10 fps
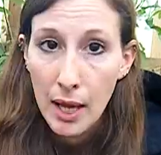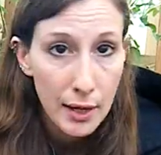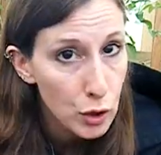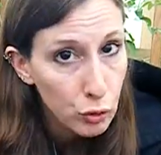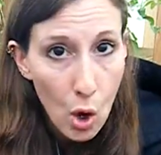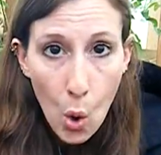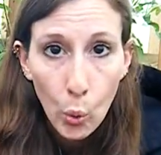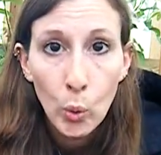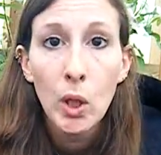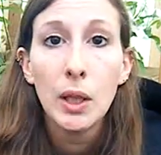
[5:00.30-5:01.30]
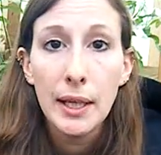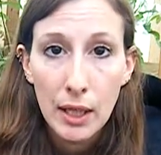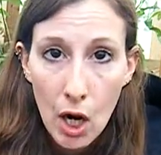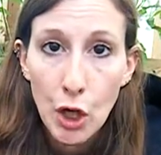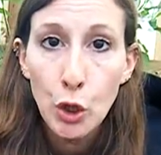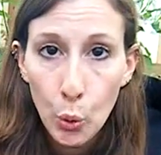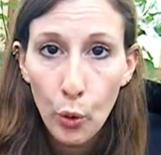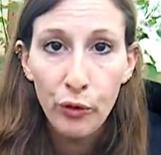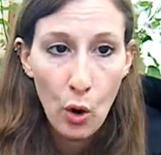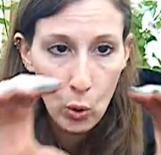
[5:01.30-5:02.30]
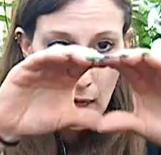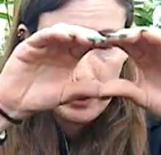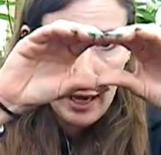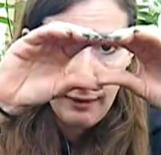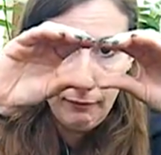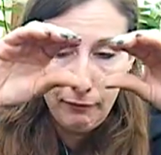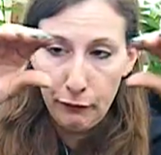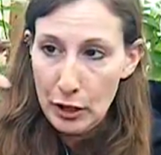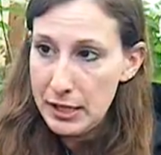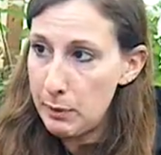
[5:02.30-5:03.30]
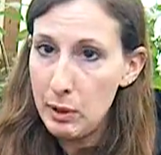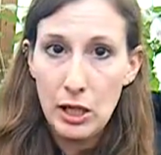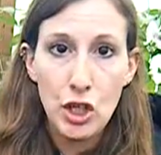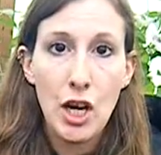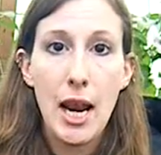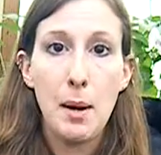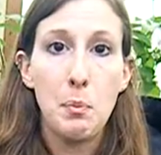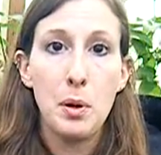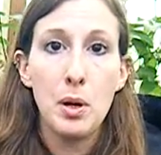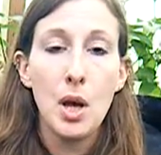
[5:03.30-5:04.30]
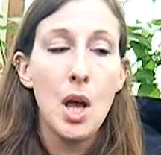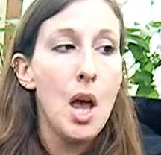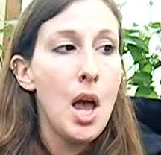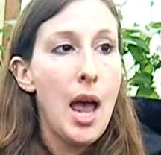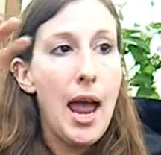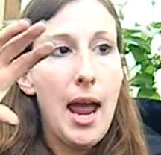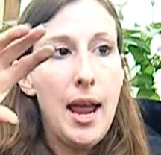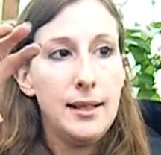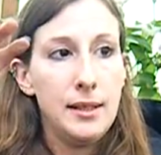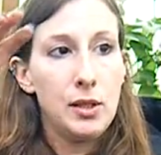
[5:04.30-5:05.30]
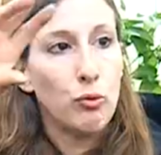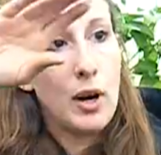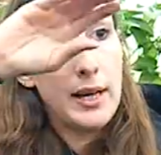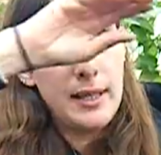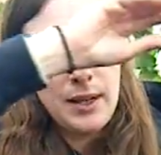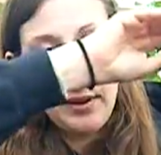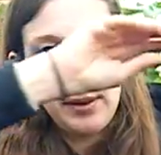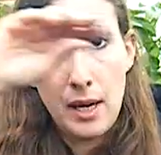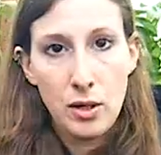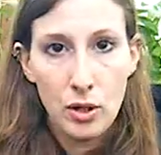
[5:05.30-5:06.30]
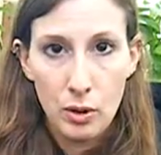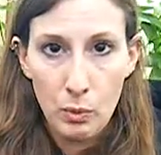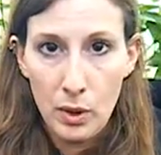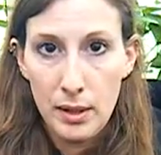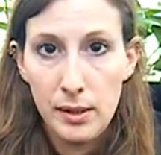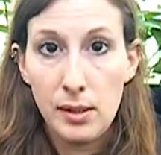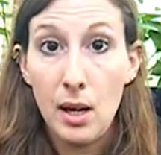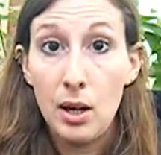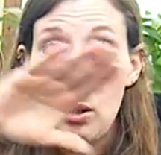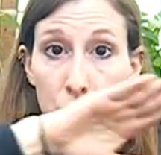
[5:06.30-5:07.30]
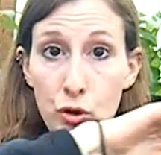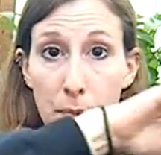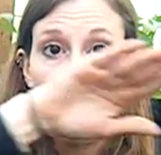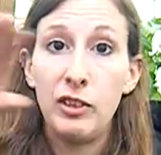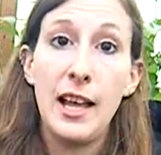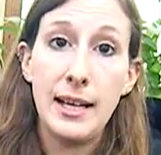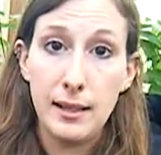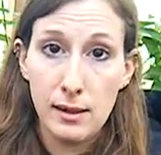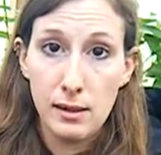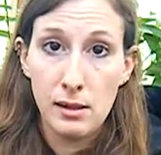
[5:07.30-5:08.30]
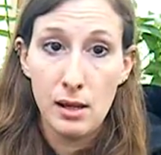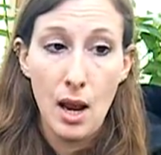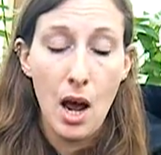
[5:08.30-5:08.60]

not a drone, like a UFO, like that frisbee shape, and running down the center was a strip of lights.